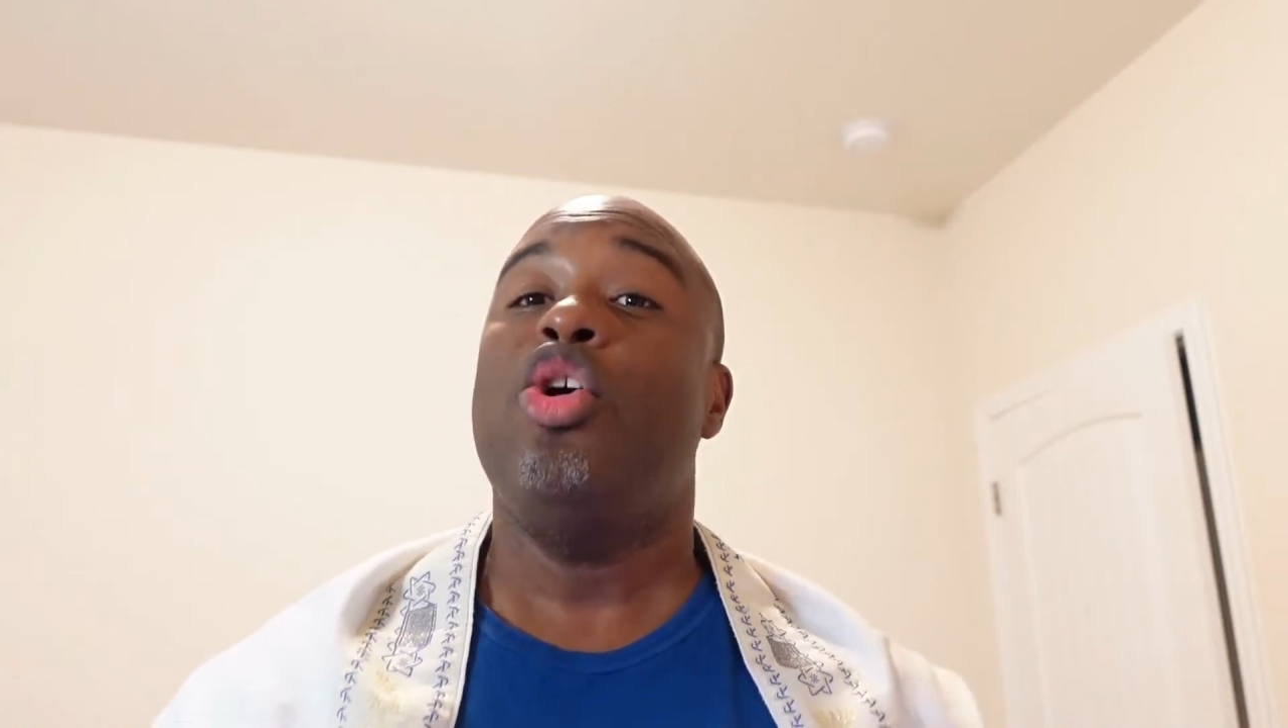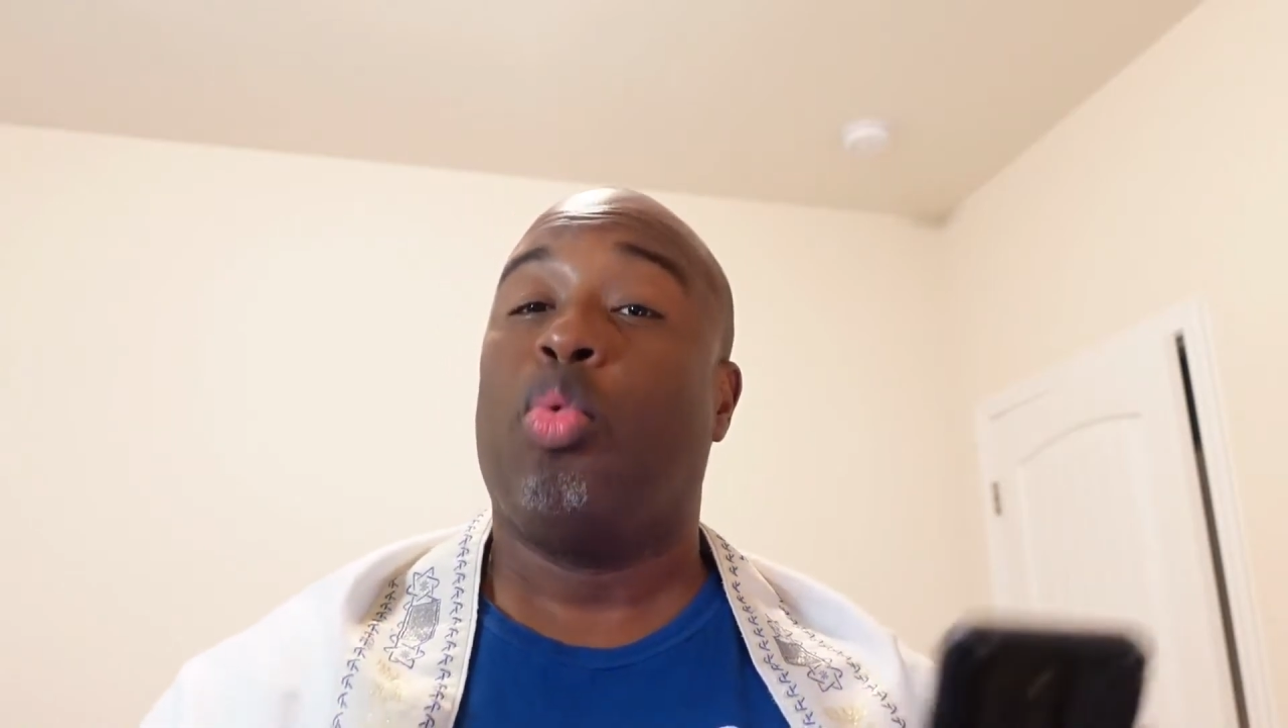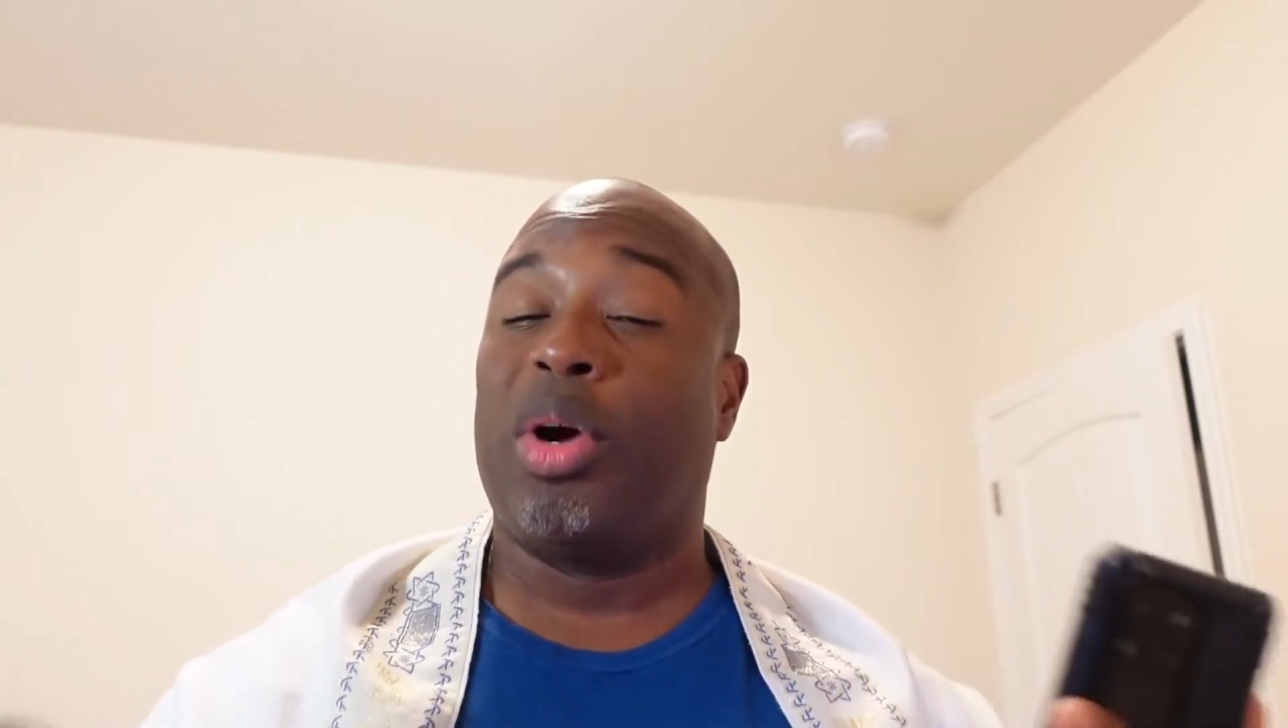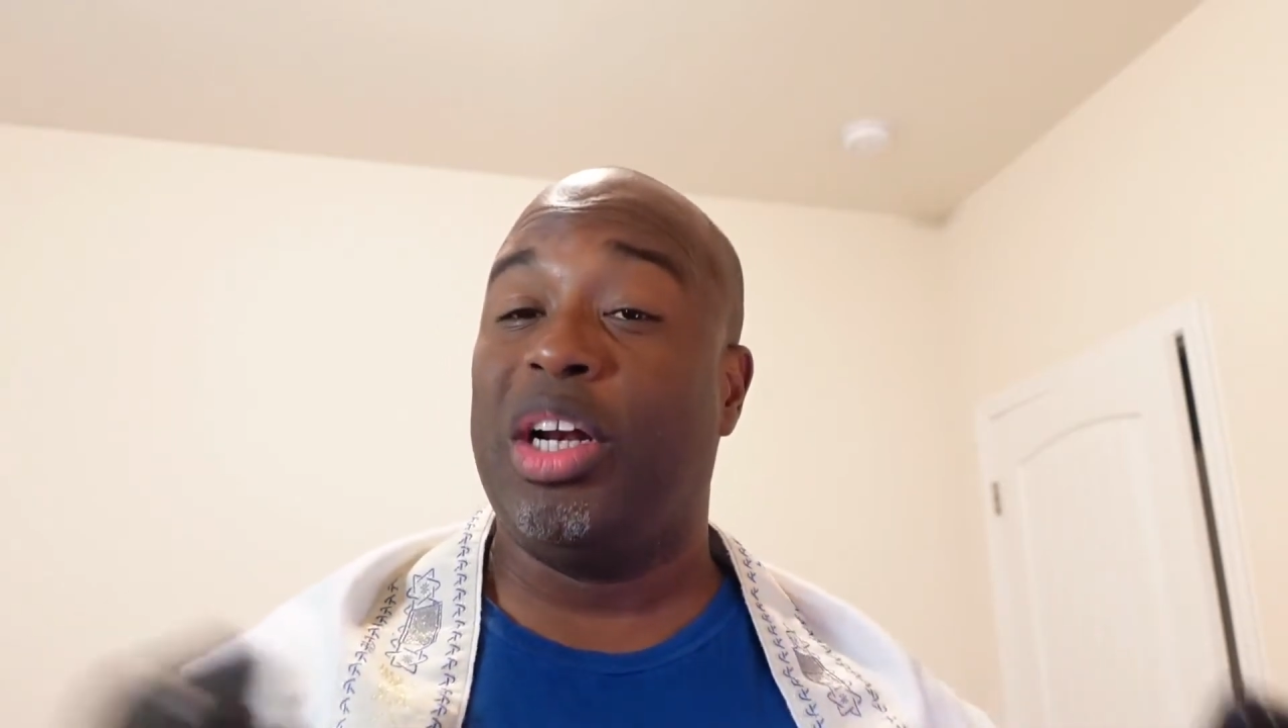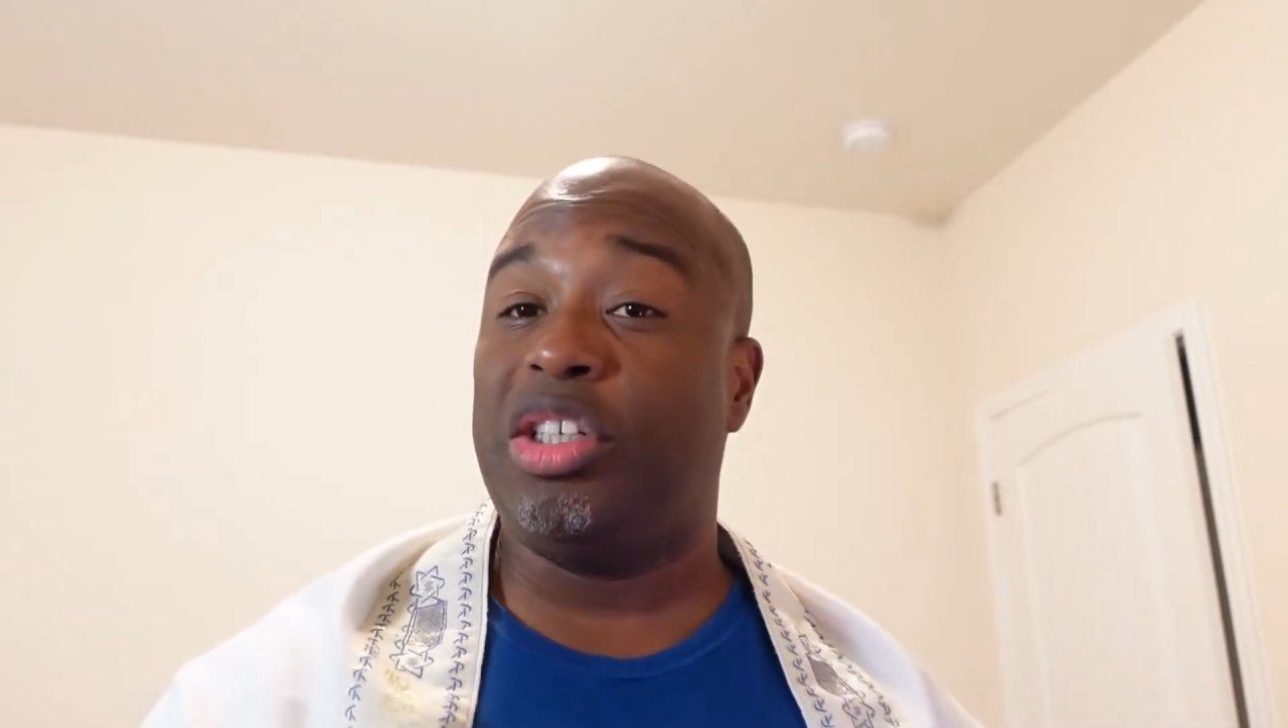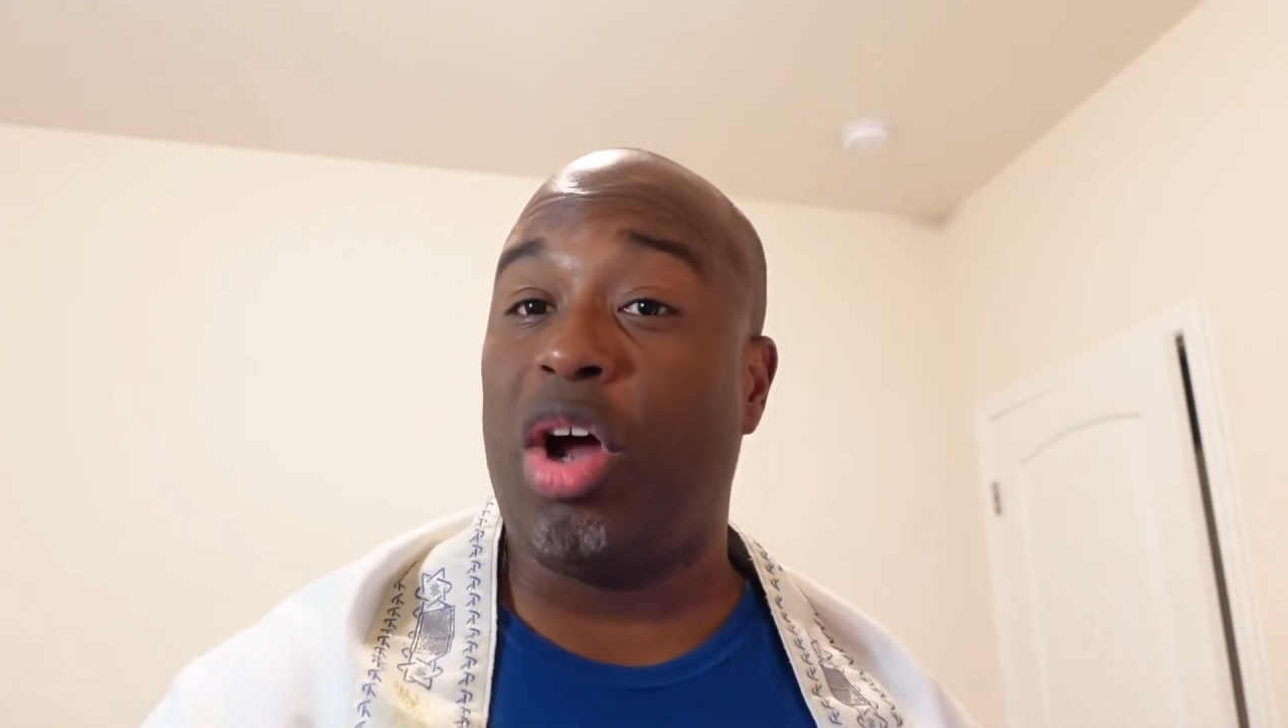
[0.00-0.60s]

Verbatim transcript: We're going to